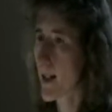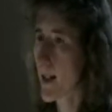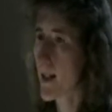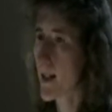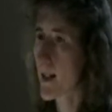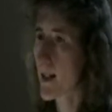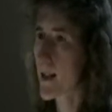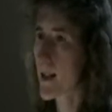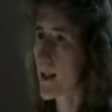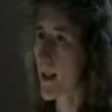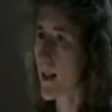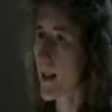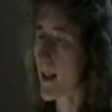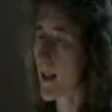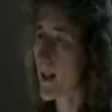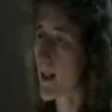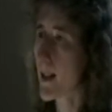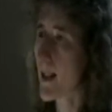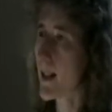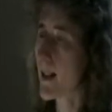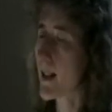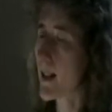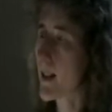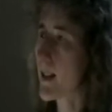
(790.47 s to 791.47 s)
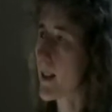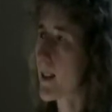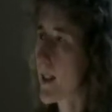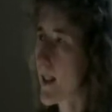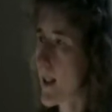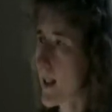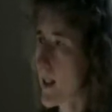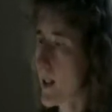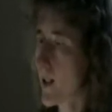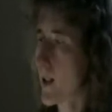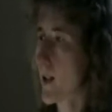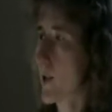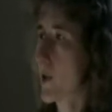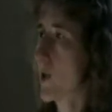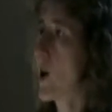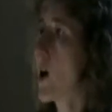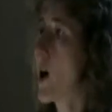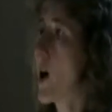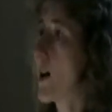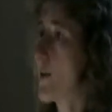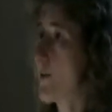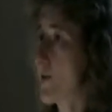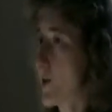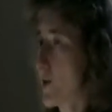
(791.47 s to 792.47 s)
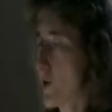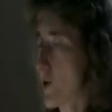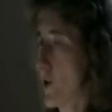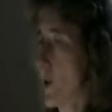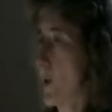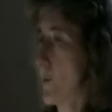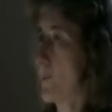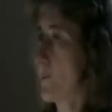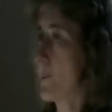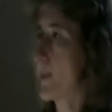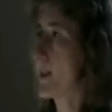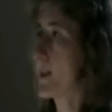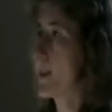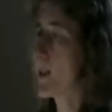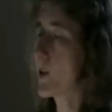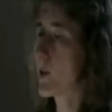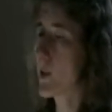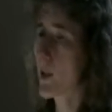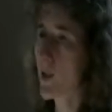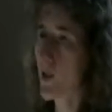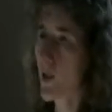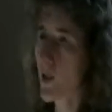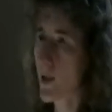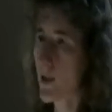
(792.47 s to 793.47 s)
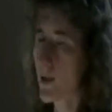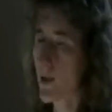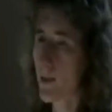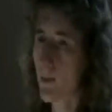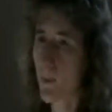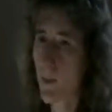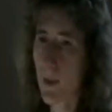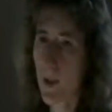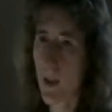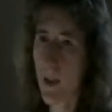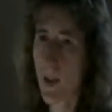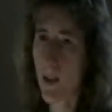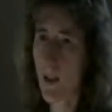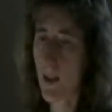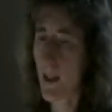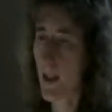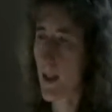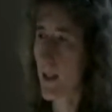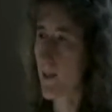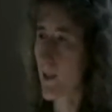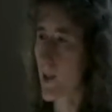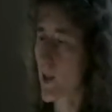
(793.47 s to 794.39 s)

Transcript: It's like a thick cough syrup, and then you can just put it on the end of a